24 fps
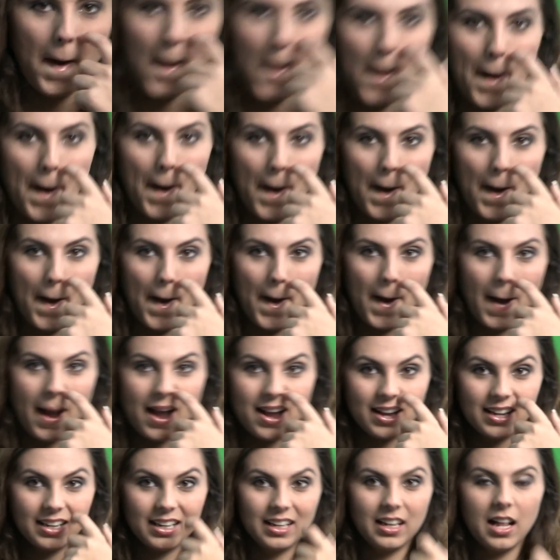you only could, her mouth. There
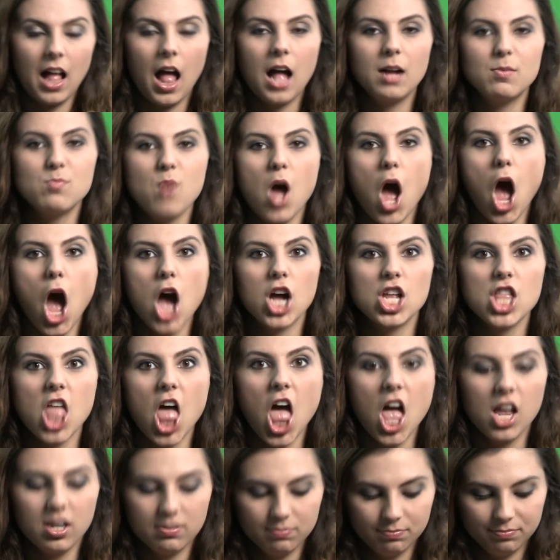we go. That's hang on a second. You
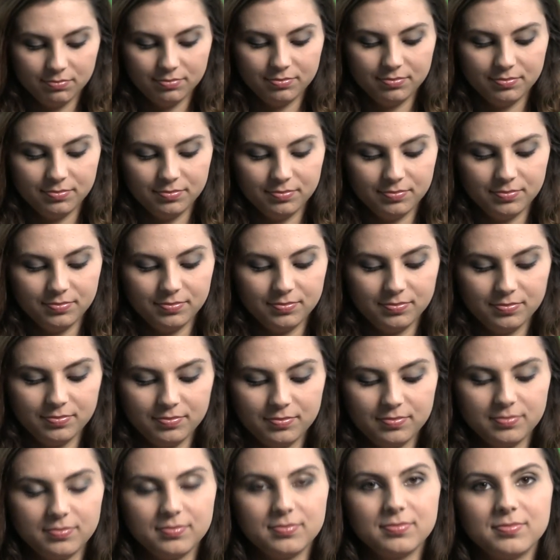could shoot a still. There's a
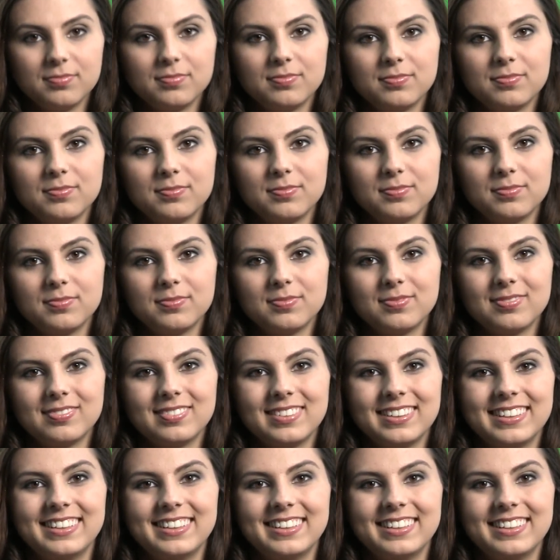button on there that says take a still.